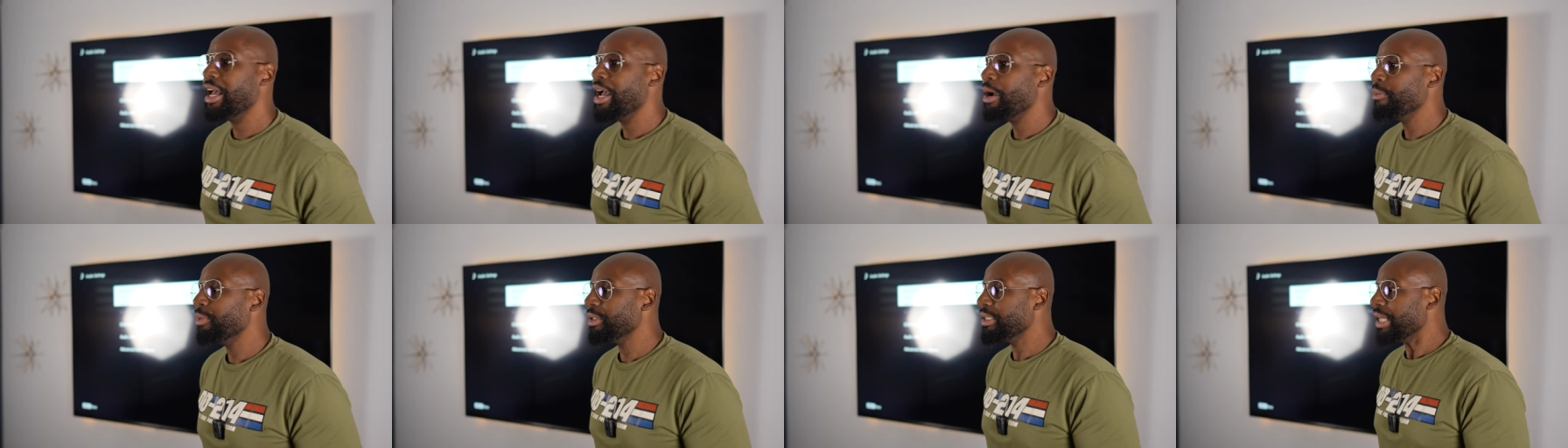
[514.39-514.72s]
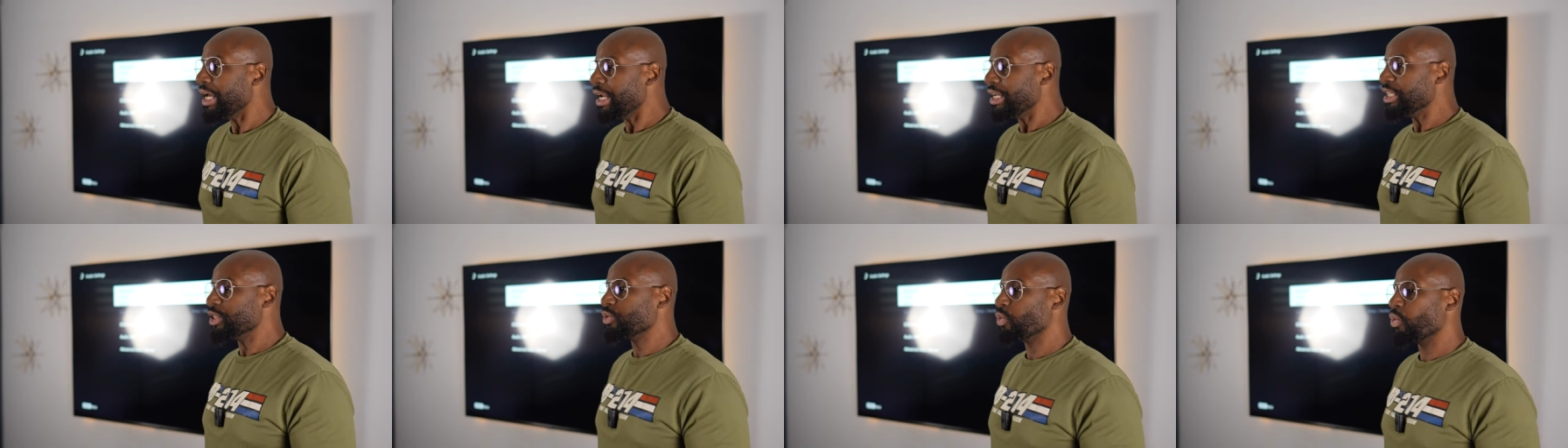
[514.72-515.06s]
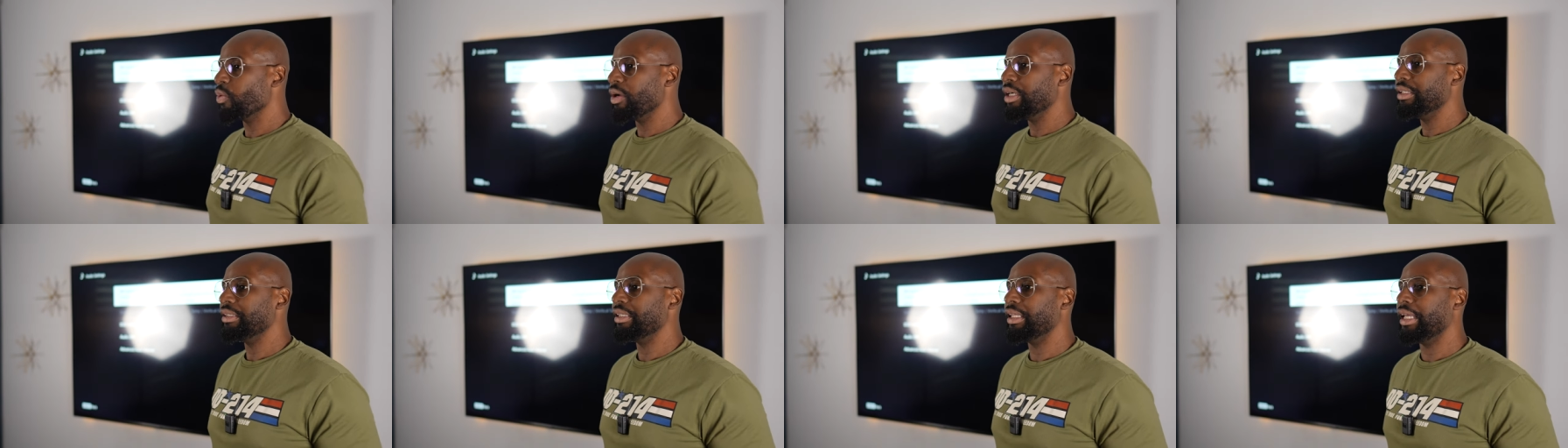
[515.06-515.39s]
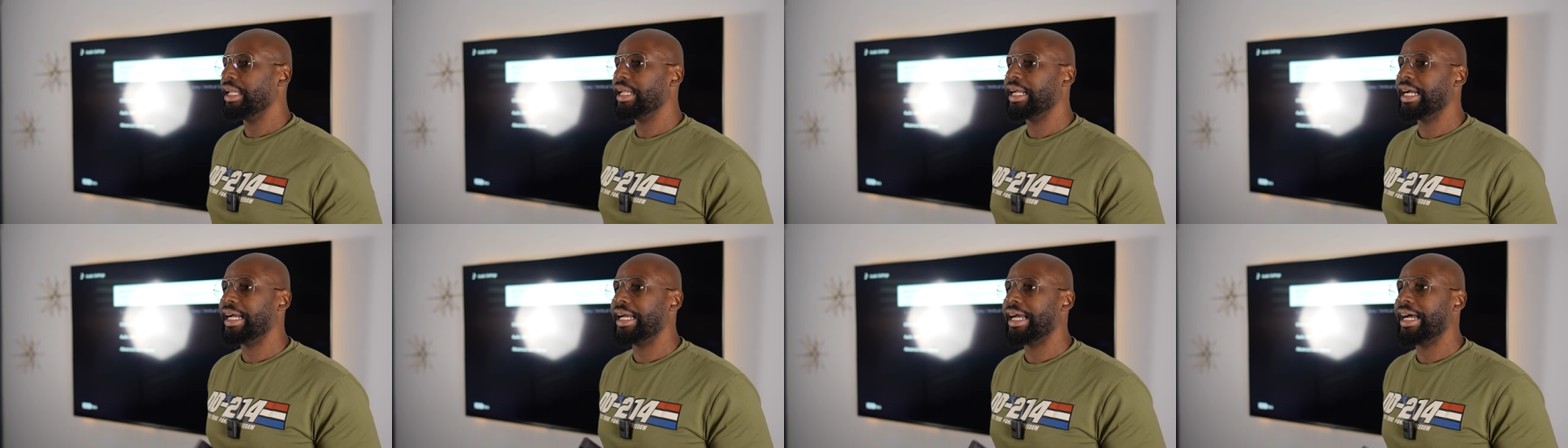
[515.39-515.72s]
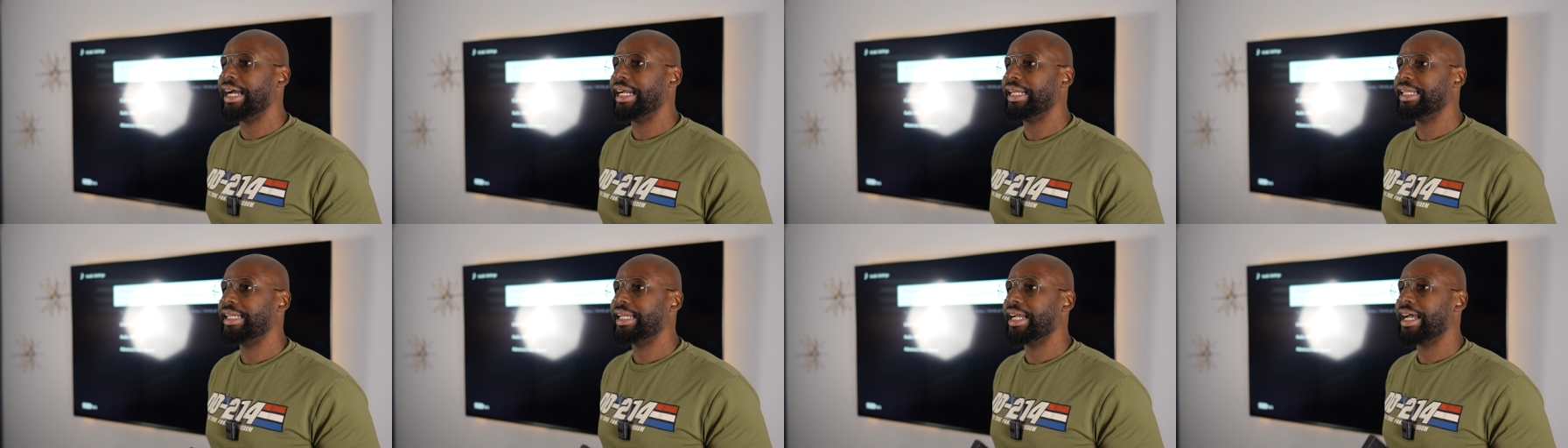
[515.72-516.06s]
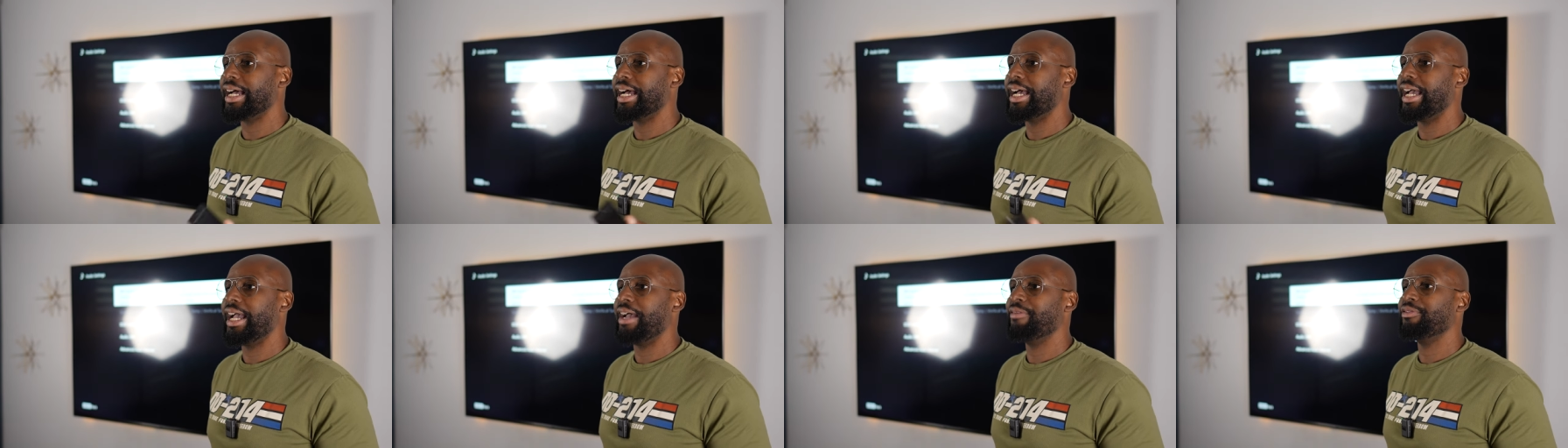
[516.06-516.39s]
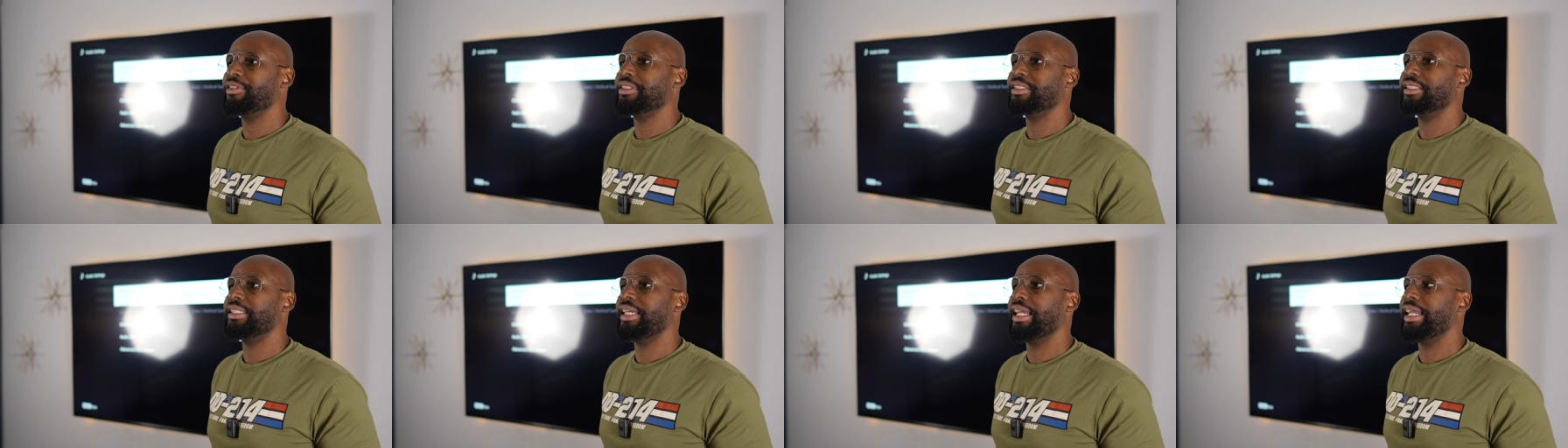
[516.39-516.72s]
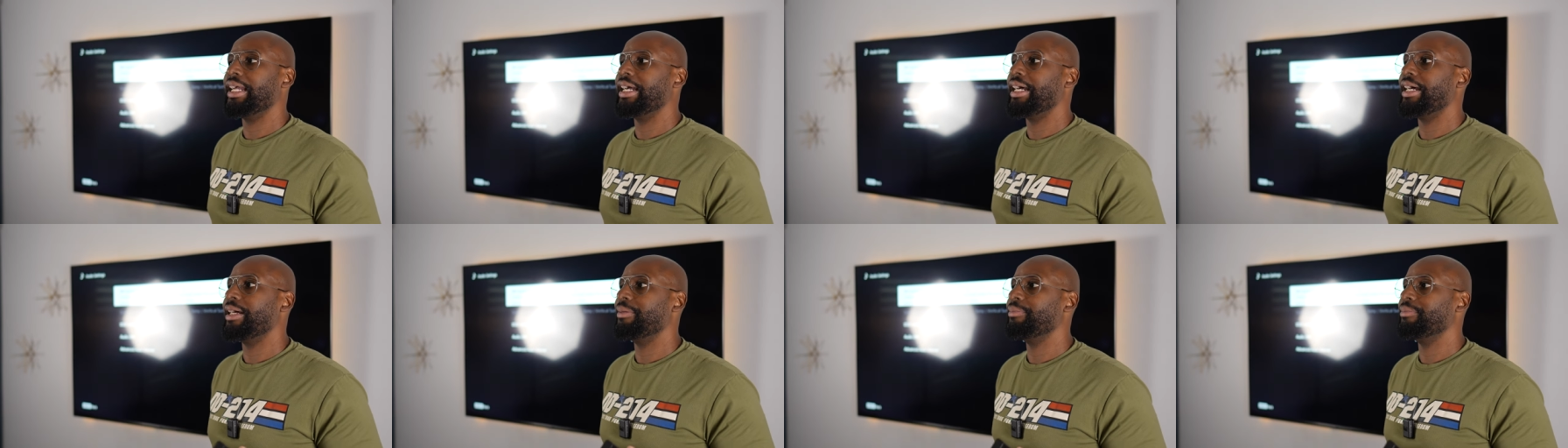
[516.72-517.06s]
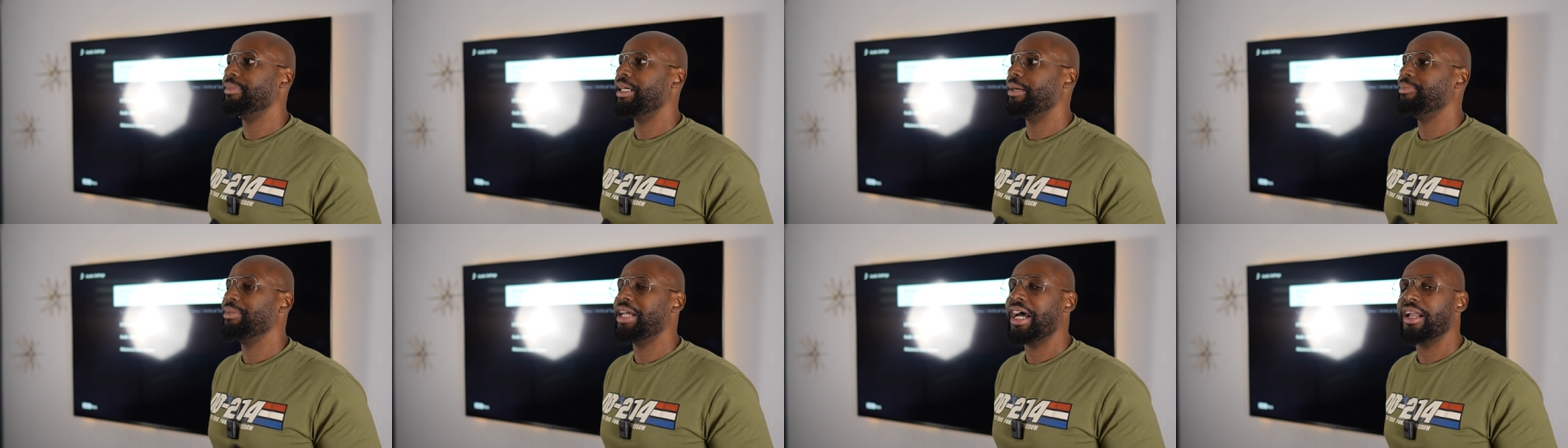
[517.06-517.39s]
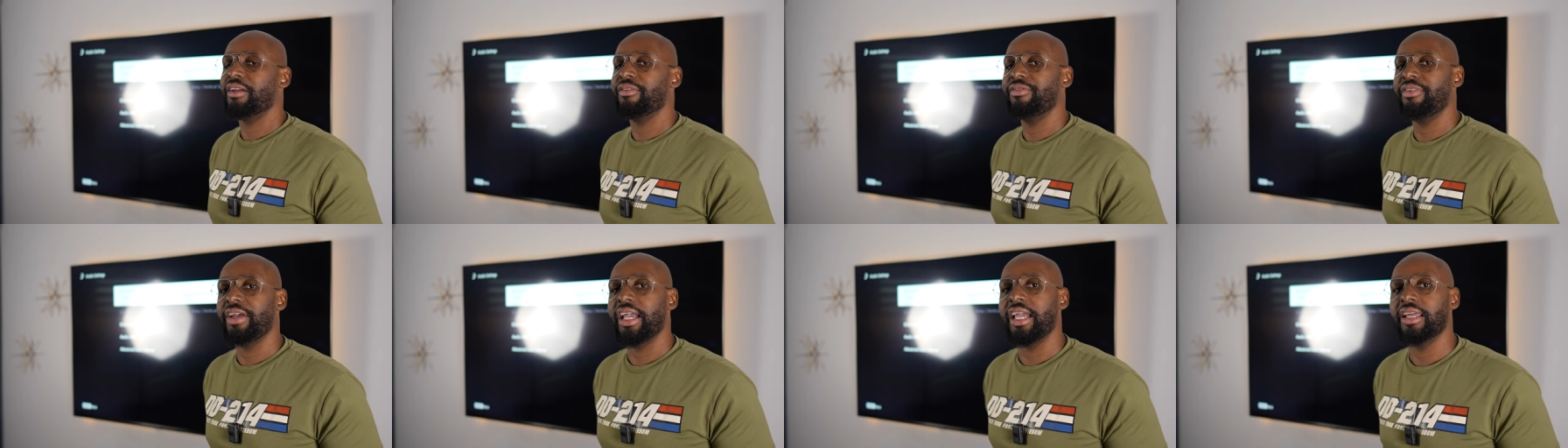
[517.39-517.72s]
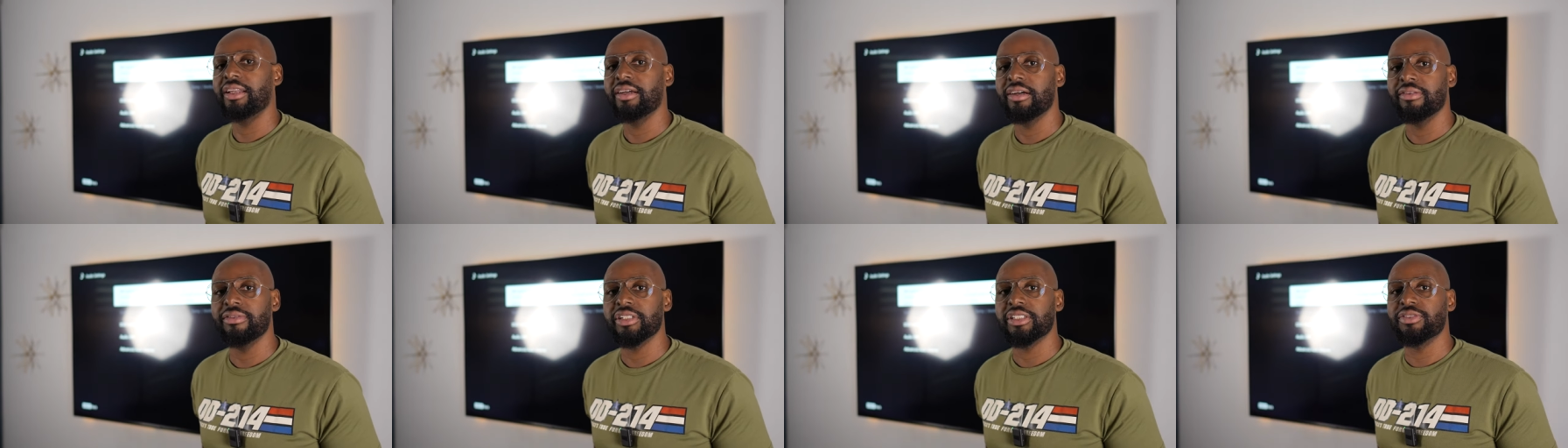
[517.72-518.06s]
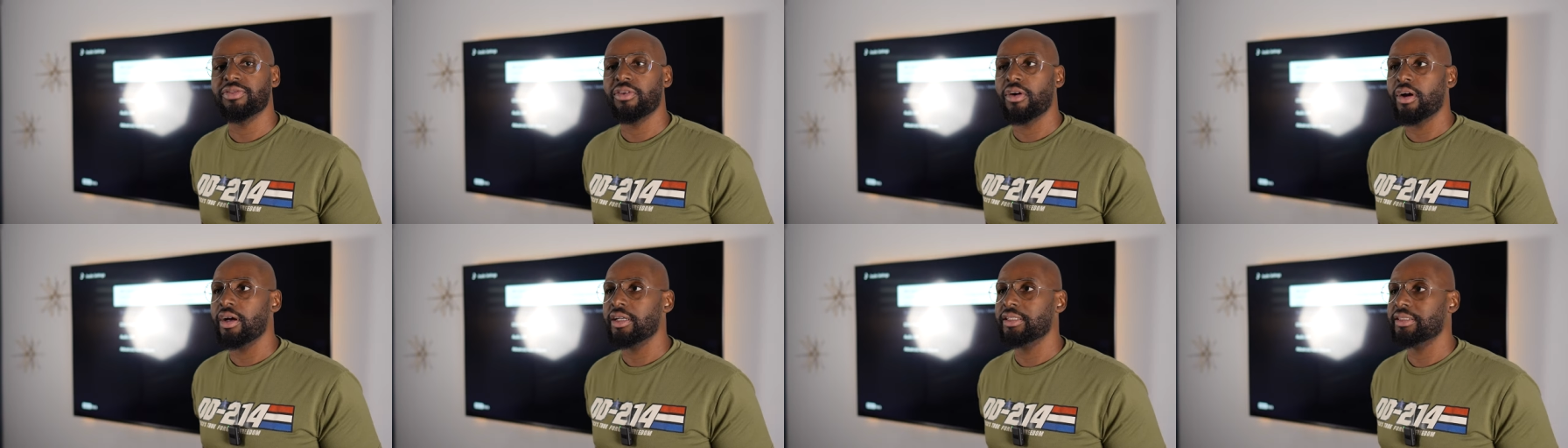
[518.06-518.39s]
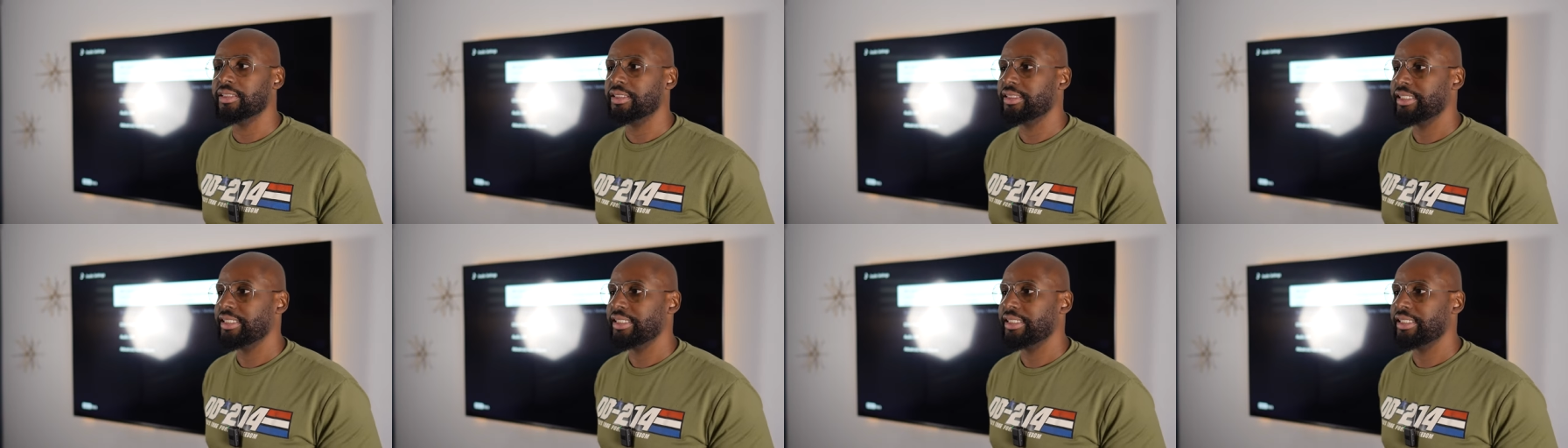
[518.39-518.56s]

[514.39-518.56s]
But that is one thing I have to say I'm not a fan of as far as the